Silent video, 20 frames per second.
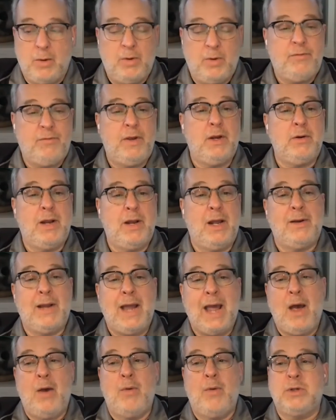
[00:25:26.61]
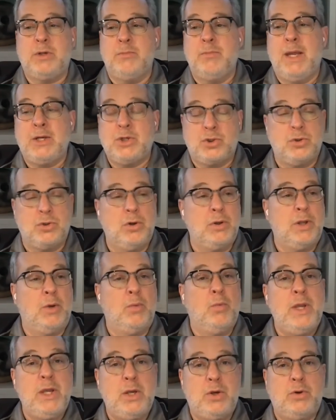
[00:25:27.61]
And we figured out how to make sure
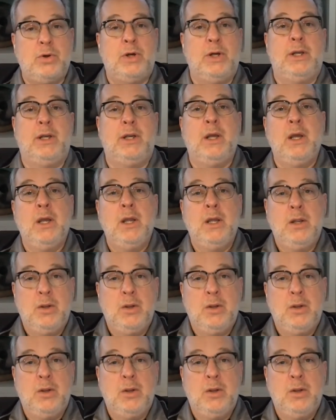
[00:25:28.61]
that we could,